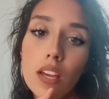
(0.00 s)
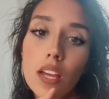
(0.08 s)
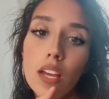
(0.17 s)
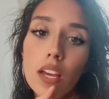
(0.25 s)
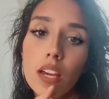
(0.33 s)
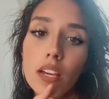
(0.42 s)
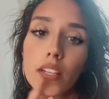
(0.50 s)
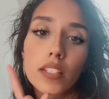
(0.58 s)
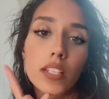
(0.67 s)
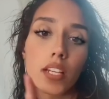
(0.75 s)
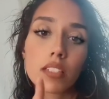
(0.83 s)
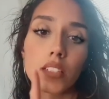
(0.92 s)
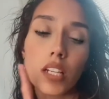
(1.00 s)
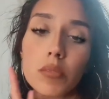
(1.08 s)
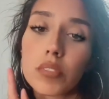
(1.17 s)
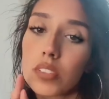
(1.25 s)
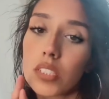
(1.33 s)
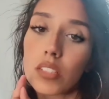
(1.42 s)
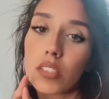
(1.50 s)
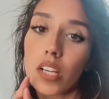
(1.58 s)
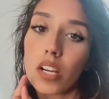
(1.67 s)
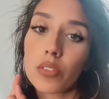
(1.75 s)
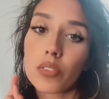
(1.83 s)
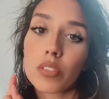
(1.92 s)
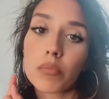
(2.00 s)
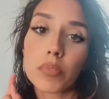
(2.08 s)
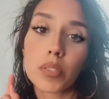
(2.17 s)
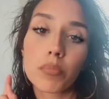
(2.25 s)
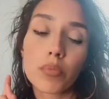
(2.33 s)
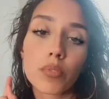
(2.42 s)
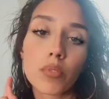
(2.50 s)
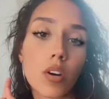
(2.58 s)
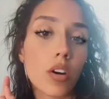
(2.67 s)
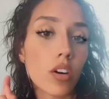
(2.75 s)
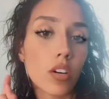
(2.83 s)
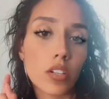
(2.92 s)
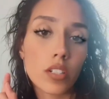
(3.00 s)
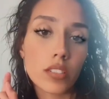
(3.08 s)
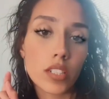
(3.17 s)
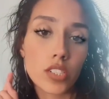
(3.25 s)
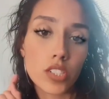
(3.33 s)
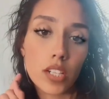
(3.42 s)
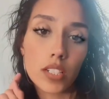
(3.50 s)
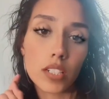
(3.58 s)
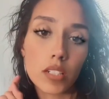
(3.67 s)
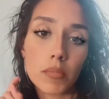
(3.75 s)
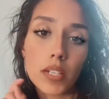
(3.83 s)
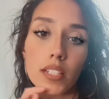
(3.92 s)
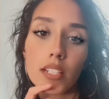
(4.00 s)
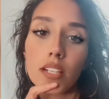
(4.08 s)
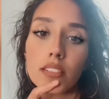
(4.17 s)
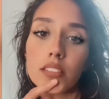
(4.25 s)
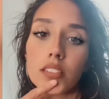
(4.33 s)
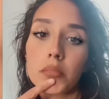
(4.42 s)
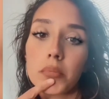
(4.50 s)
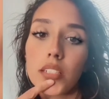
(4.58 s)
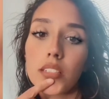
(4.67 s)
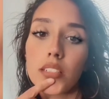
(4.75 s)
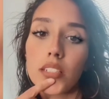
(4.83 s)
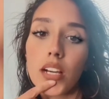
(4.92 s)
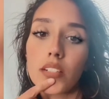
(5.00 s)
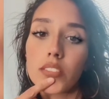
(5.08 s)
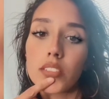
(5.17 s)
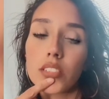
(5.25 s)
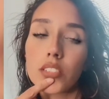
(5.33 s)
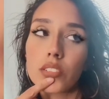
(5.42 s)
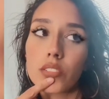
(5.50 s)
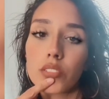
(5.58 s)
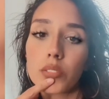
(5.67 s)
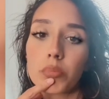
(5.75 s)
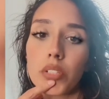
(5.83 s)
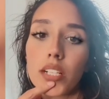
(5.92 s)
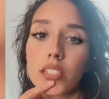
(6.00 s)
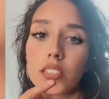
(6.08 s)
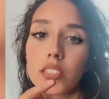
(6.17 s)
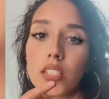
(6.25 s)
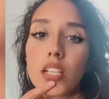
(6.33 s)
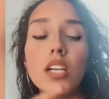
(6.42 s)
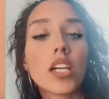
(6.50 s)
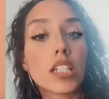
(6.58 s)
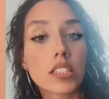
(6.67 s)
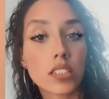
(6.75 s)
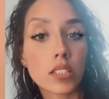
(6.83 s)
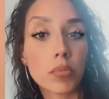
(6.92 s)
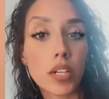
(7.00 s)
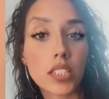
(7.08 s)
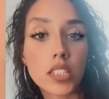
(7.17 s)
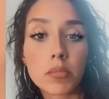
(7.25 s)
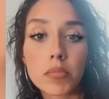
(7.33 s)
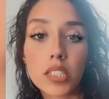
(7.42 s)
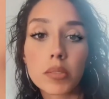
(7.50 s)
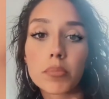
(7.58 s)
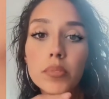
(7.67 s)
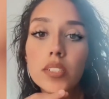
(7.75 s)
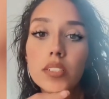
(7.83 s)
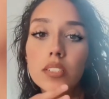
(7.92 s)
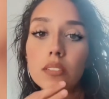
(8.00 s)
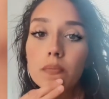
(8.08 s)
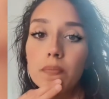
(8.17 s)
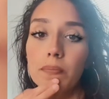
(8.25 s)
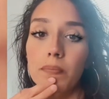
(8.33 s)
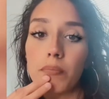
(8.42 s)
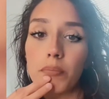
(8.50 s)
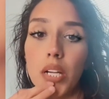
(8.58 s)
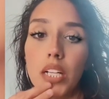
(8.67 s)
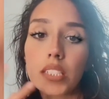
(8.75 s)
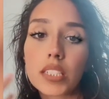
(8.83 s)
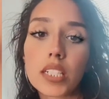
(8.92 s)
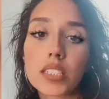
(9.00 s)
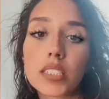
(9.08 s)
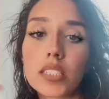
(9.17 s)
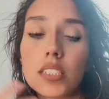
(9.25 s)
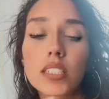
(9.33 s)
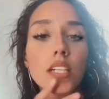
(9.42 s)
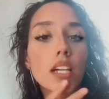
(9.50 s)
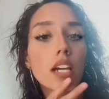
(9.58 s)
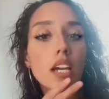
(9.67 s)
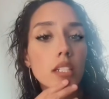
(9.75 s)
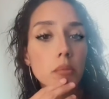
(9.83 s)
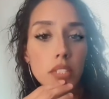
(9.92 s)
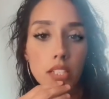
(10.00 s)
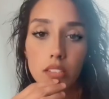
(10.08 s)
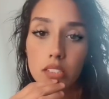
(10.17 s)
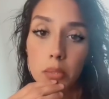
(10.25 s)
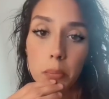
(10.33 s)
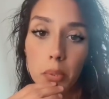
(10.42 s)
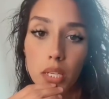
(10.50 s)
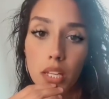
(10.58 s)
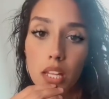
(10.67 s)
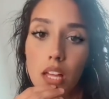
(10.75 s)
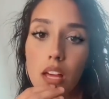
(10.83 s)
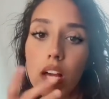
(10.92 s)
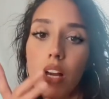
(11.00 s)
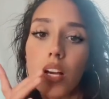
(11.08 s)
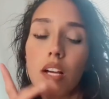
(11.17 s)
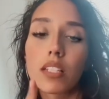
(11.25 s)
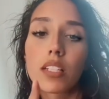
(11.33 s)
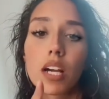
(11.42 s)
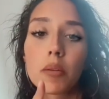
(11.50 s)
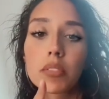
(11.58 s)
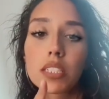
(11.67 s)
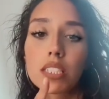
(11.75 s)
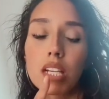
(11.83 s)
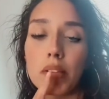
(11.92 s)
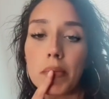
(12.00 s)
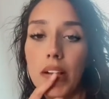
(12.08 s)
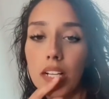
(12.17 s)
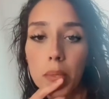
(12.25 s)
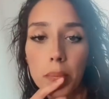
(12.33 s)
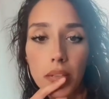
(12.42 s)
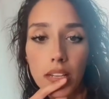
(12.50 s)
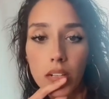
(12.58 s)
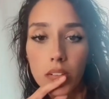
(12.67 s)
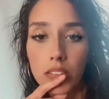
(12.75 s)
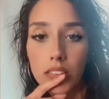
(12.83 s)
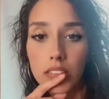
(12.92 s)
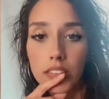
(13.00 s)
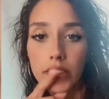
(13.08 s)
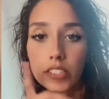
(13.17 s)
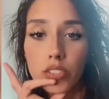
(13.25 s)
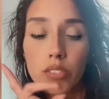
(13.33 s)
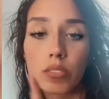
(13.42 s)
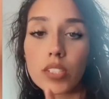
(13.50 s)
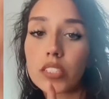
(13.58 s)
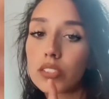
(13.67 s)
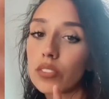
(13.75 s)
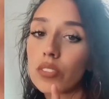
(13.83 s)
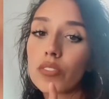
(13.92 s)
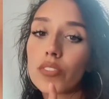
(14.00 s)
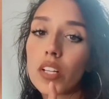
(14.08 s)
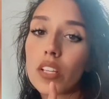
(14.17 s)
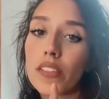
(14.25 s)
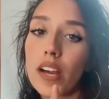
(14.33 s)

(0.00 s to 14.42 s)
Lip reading: And yes, I will tell y'all who the people are that's trying to get my account suspended. Obviously, it's no surprise. It's a surprise to me, but probably not to anybody else. But I'm going to tag my backup account on here so you guys can go follow that